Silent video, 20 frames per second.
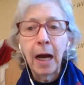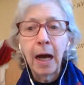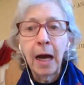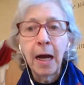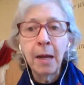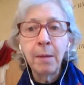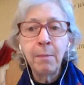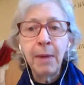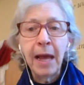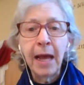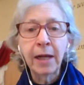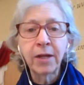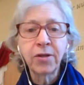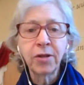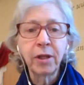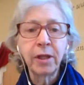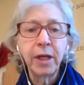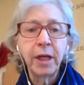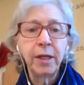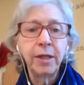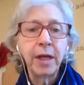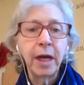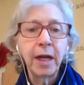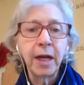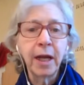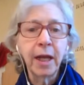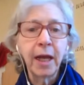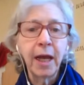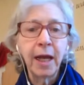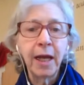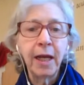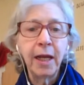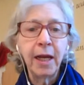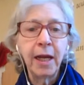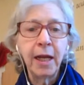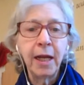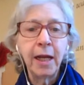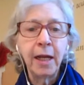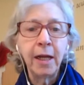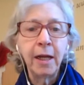I'm actually
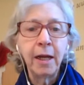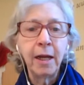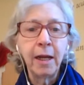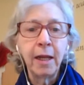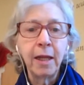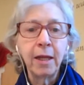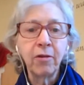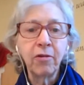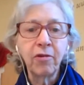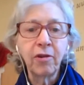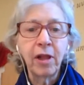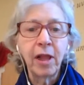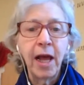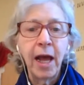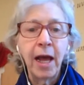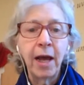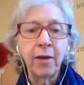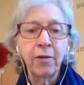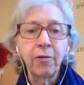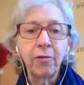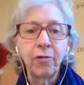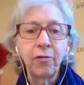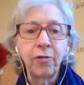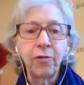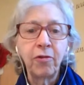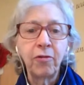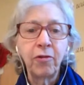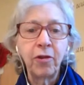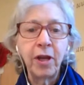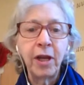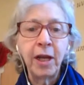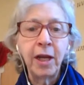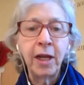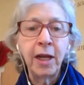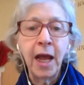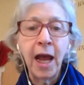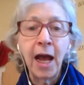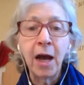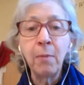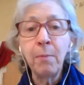dedicating this class to
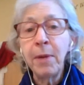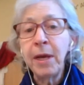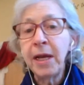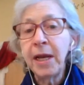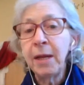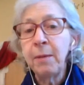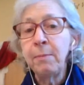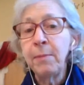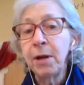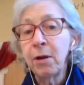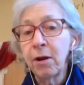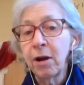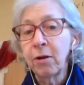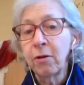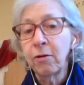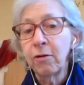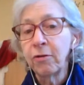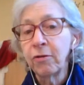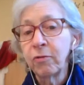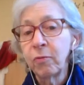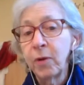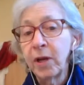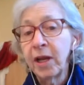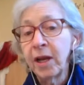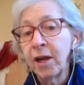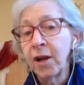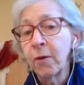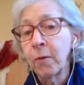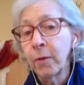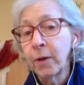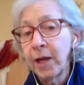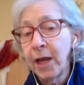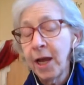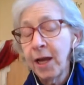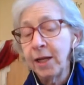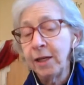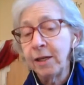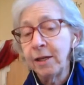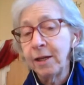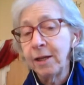seeing how many miracles we can
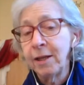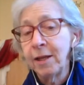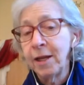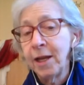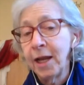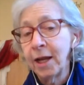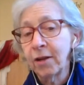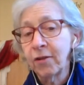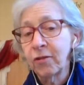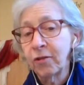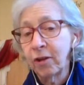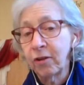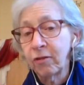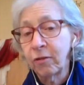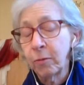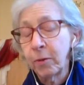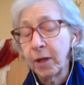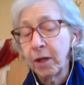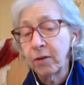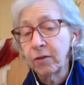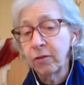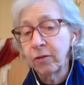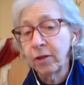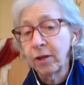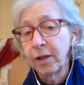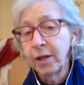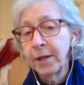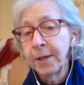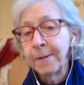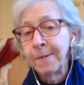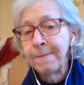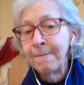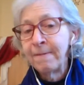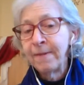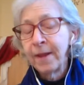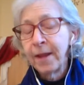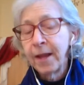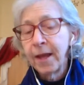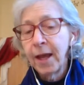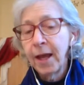create in the next 6 weeks.
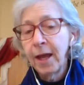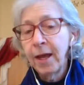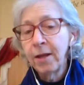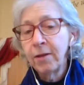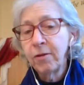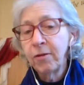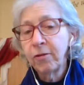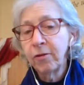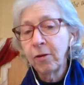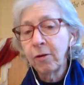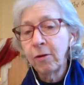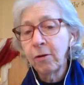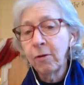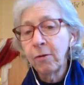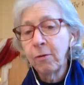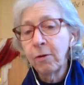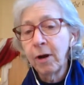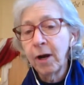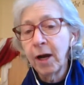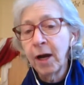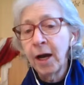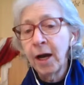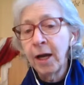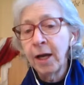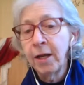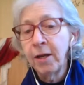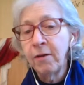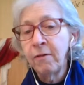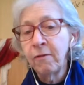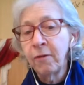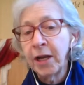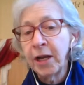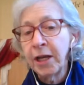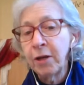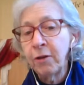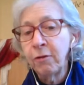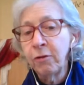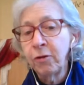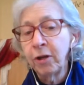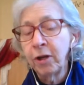And so I
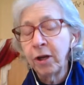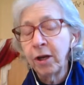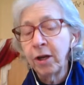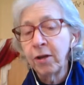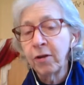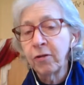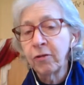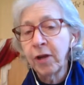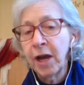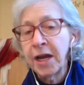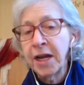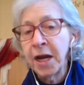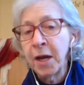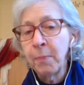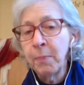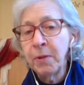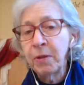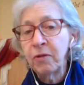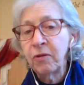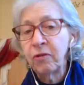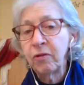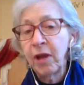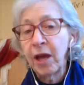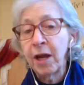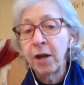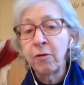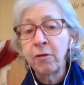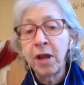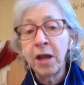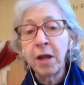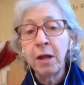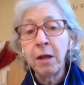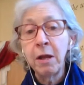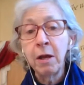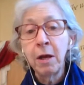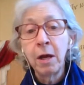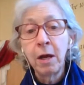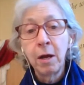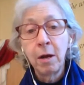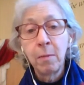invite you to sign up. It's
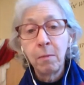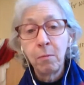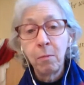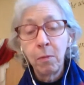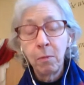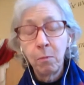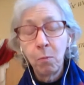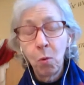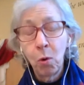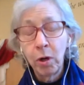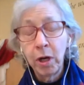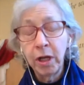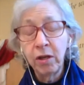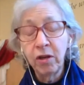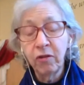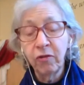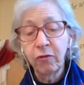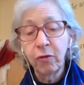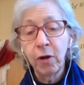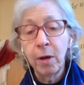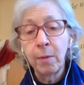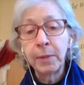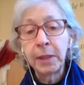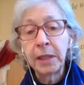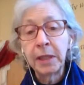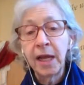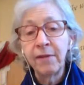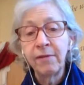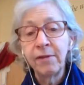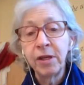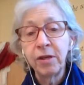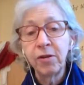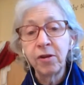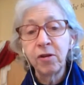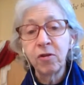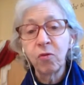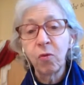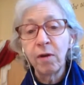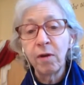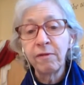Saturday mornings from 11
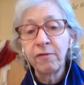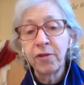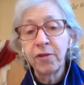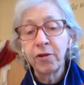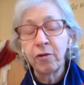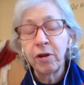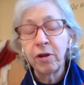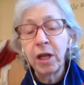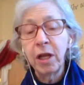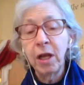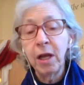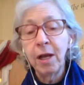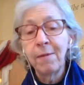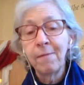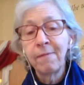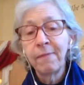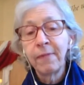to 12:30.